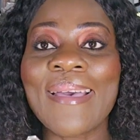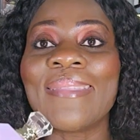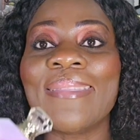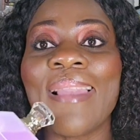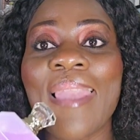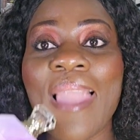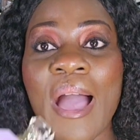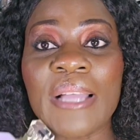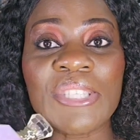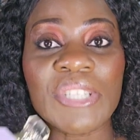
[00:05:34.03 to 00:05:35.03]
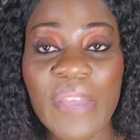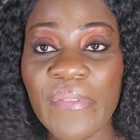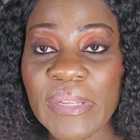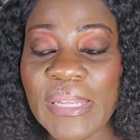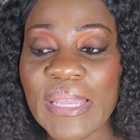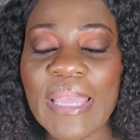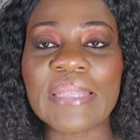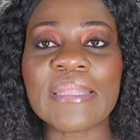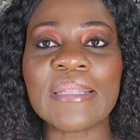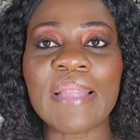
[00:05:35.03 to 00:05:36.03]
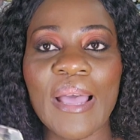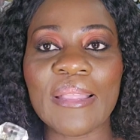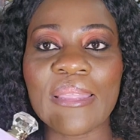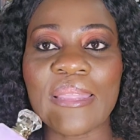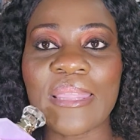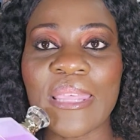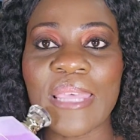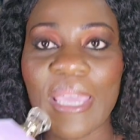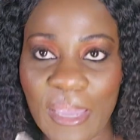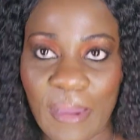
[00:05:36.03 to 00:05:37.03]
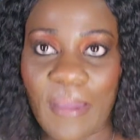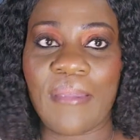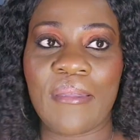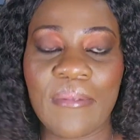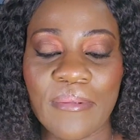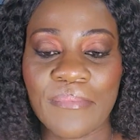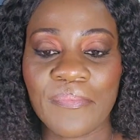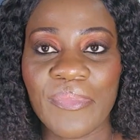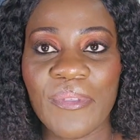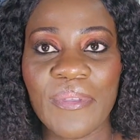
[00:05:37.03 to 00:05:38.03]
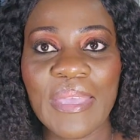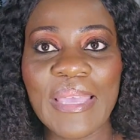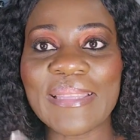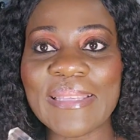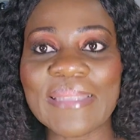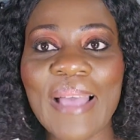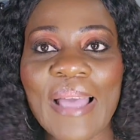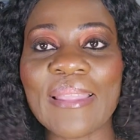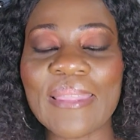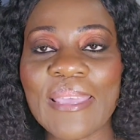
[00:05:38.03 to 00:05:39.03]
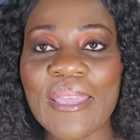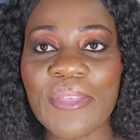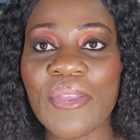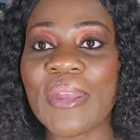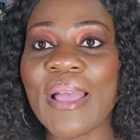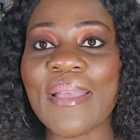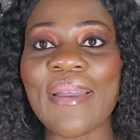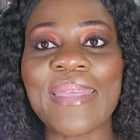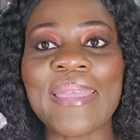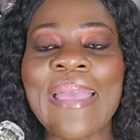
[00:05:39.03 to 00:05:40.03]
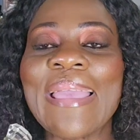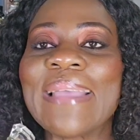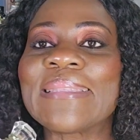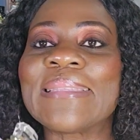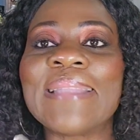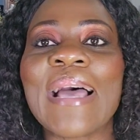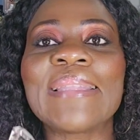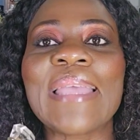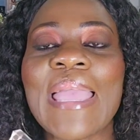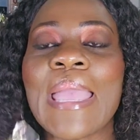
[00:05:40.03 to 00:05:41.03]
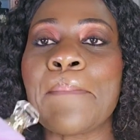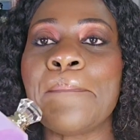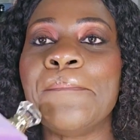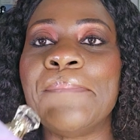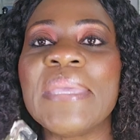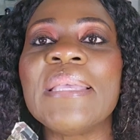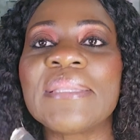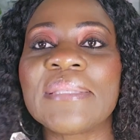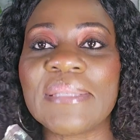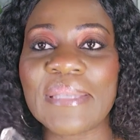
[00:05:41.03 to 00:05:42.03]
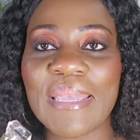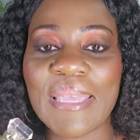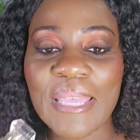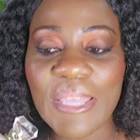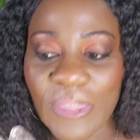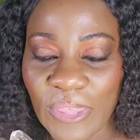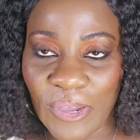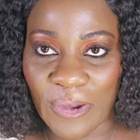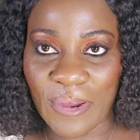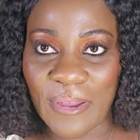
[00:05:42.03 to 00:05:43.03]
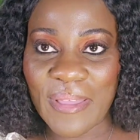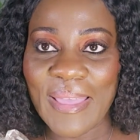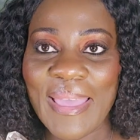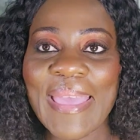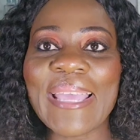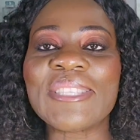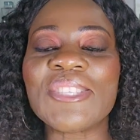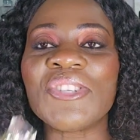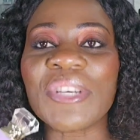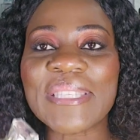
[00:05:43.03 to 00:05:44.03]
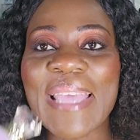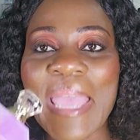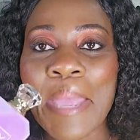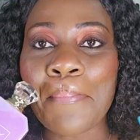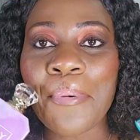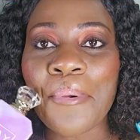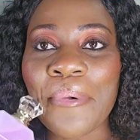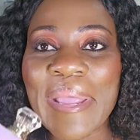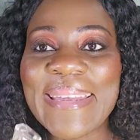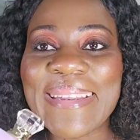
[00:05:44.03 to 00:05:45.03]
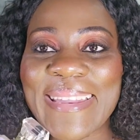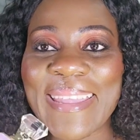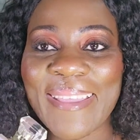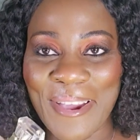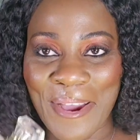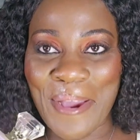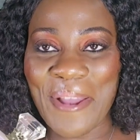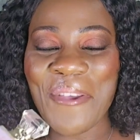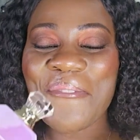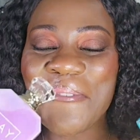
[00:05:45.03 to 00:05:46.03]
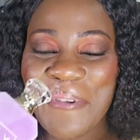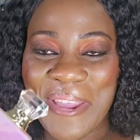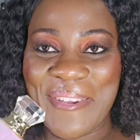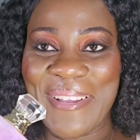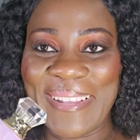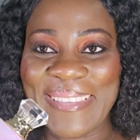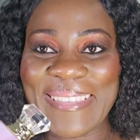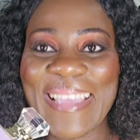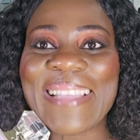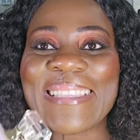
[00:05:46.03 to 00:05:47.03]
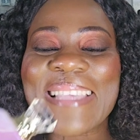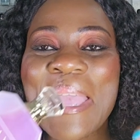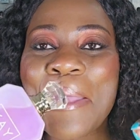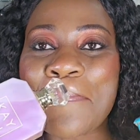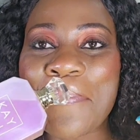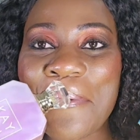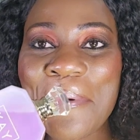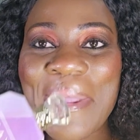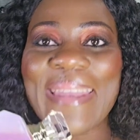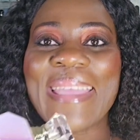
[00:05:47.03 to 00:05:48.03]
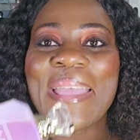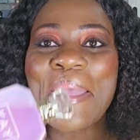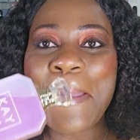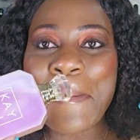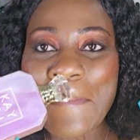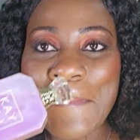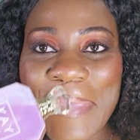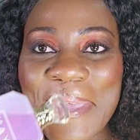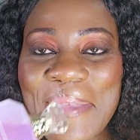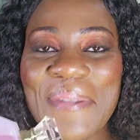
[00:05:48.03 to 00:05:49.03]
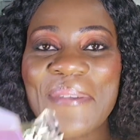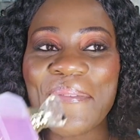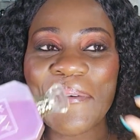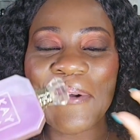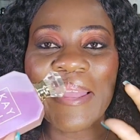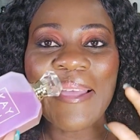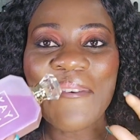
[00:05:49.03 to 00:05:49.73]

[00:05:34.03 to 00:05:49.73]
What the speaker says: The longevity is not there. It is not there. You're not gonna, it's not a beast either. It's just a pretty girl fragrance. It's a pretty, beautiful